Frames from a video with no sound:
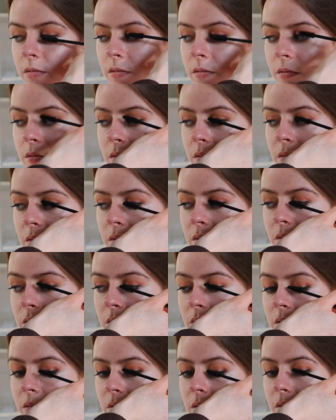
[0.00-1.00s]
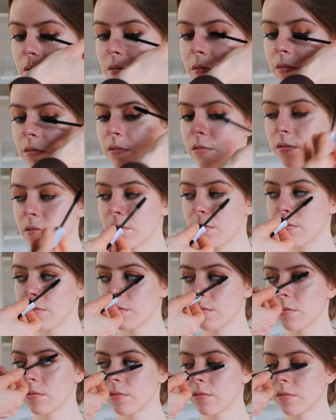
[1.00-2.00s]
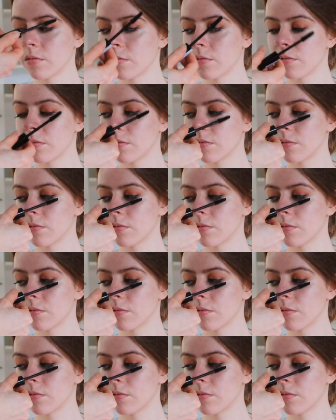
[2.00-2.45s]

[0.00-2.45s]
(no one is talking)